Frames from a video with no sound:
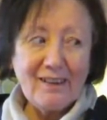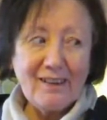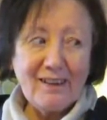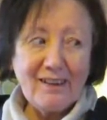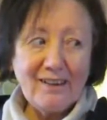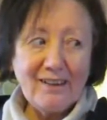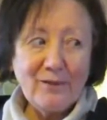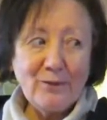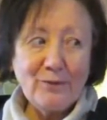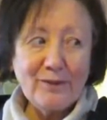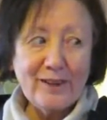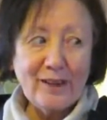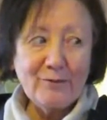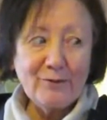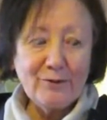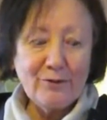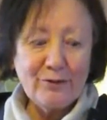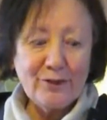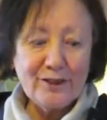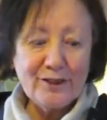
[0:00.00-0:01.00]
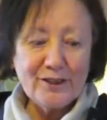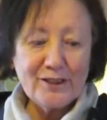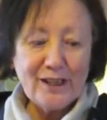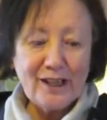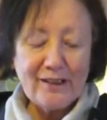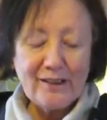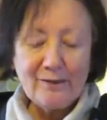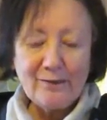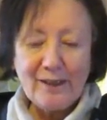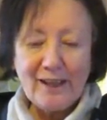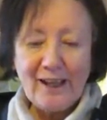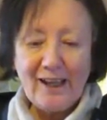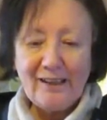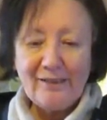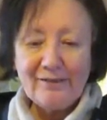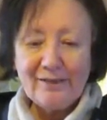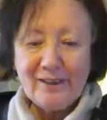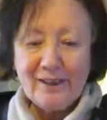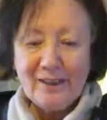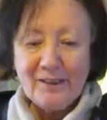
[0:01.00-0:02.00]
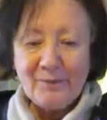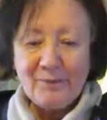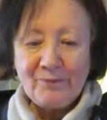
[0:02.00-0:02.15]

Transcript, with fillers: it's almost come to fruition now that we have